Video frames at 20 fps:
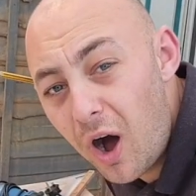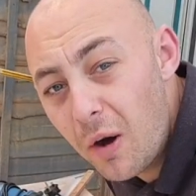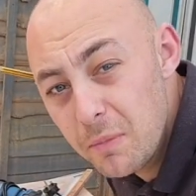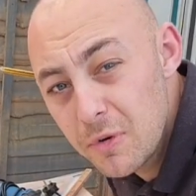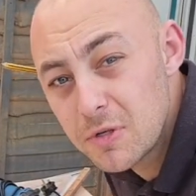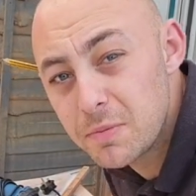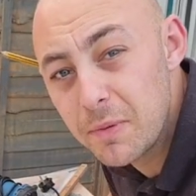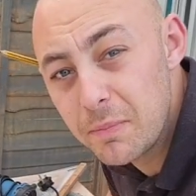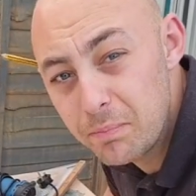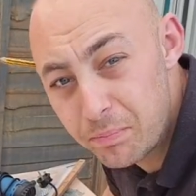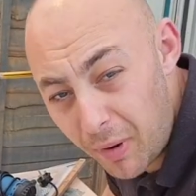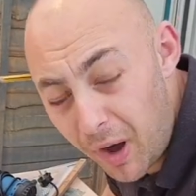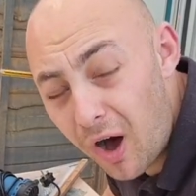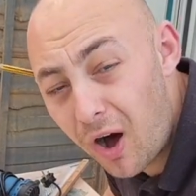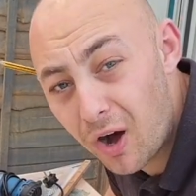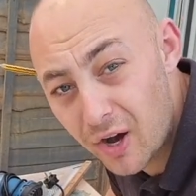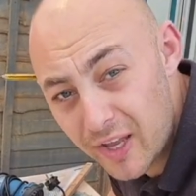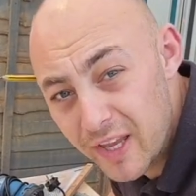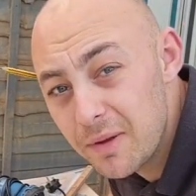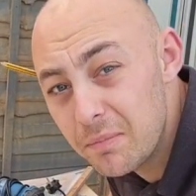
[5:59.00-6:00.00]
I must be
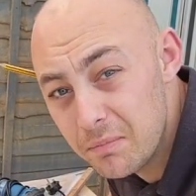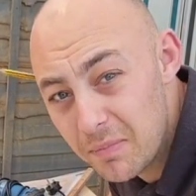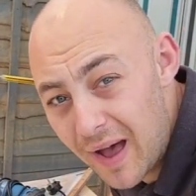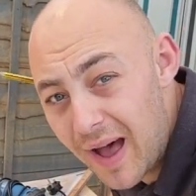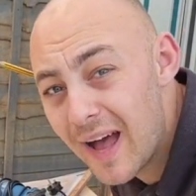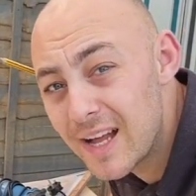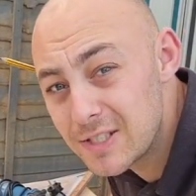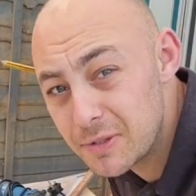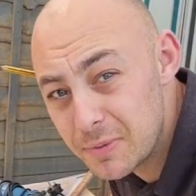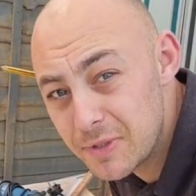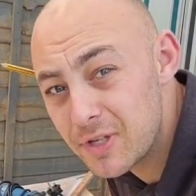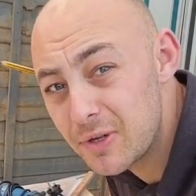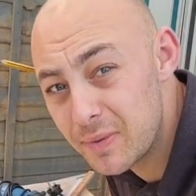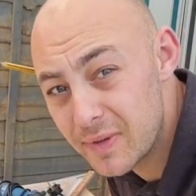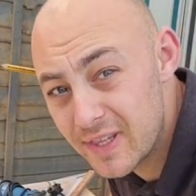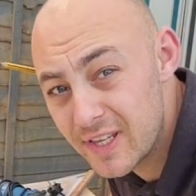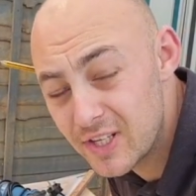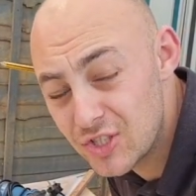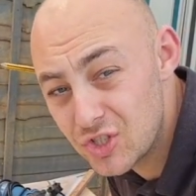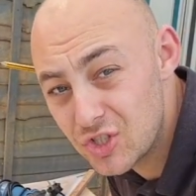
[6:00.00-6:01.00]
barking mad to be
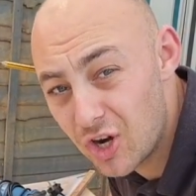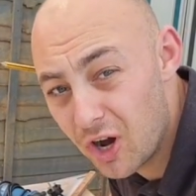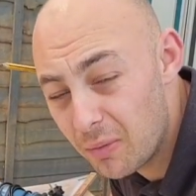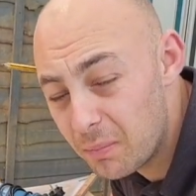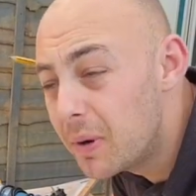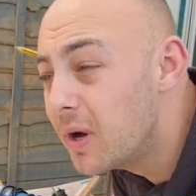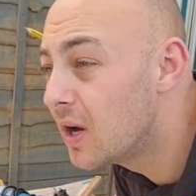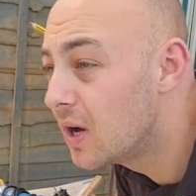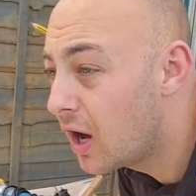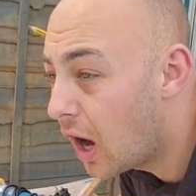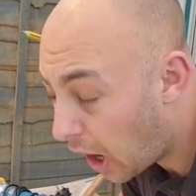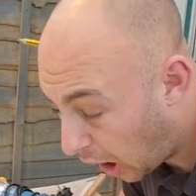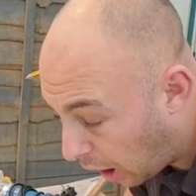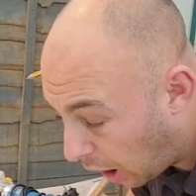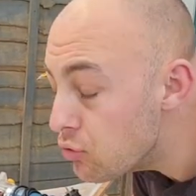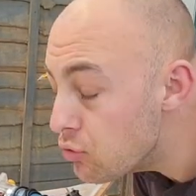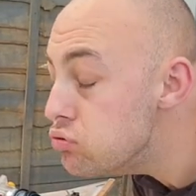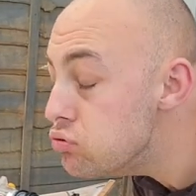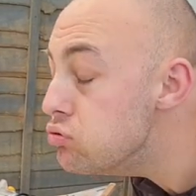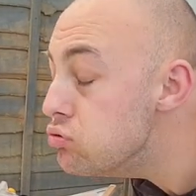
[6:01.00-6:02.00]
doing this job.
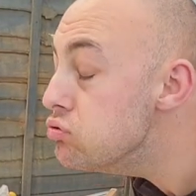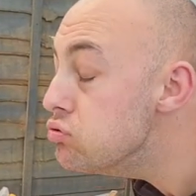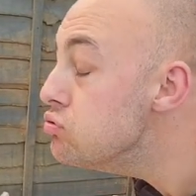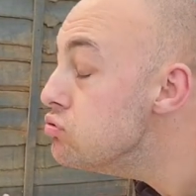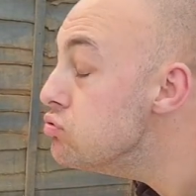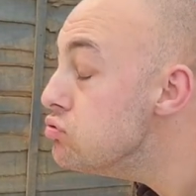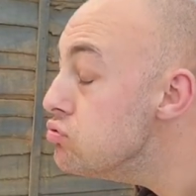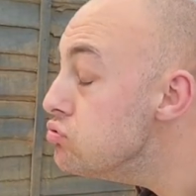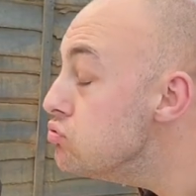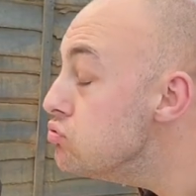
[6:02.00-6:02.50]
Oh.